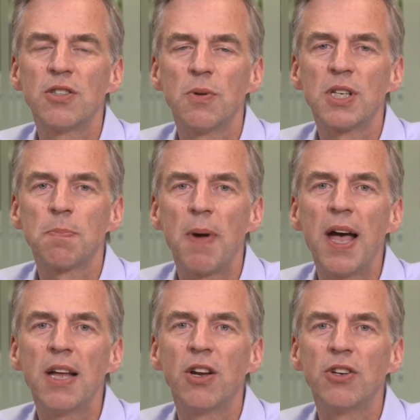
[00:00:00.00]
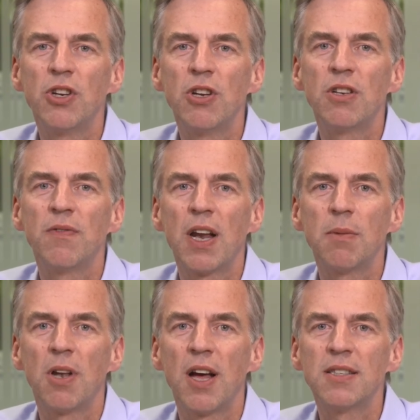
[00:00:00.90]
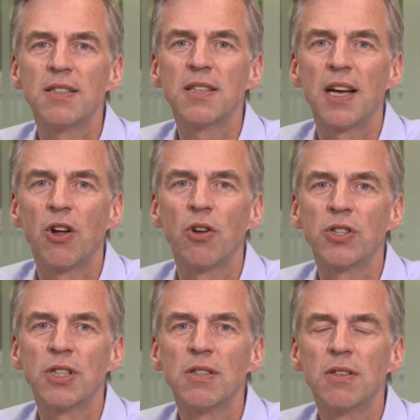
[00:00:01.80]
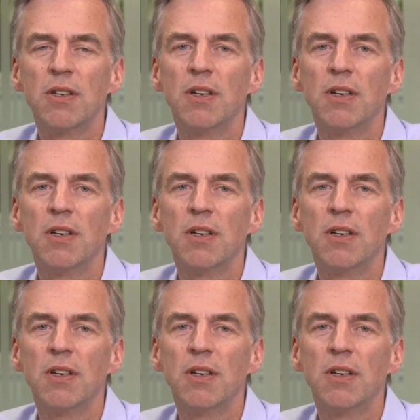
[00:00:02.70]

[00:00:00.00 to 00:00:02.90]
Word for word: to expand our newly developed licensed technologies